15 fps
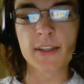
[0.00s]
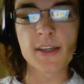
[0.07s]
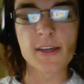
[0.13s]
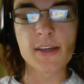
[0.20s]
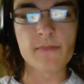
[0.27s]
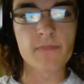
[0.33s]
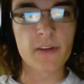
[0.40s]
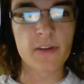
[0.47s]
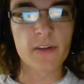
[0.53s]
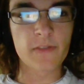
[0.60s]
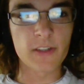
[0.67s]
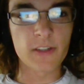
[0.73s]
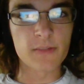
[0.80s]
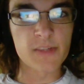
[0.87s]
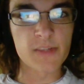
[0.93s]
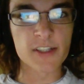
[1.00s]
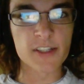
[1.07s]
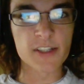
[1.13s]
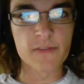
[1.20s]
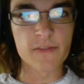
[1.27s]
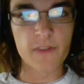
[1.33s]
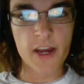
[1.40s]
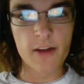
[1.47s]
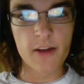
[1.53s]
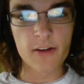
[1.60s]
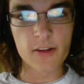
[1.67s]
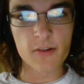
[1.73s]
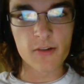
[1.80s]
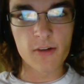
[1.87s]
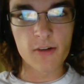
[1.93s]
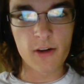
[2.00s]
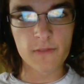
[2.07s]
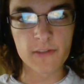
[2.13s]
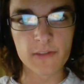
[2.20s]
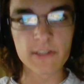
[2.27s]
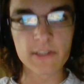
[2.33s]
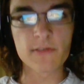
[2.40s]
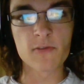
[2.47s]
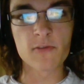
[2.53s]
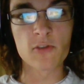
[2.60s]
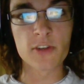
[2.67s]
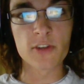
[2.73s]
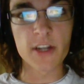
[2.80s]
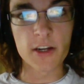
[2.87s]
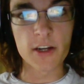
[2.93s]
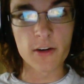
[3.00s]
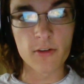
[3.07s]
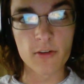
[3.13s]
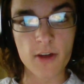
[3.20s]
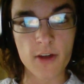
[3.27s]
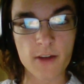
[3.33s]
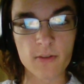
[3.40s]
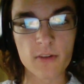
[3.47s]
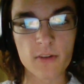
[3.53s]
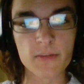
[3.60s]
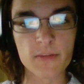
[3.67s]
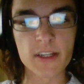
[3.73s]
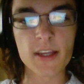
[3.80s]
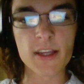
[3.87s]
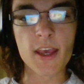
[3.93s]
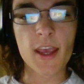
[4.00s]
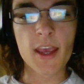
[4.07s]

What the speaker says: the Buffalo Bills firing their offensive coordinator, Greg Roman,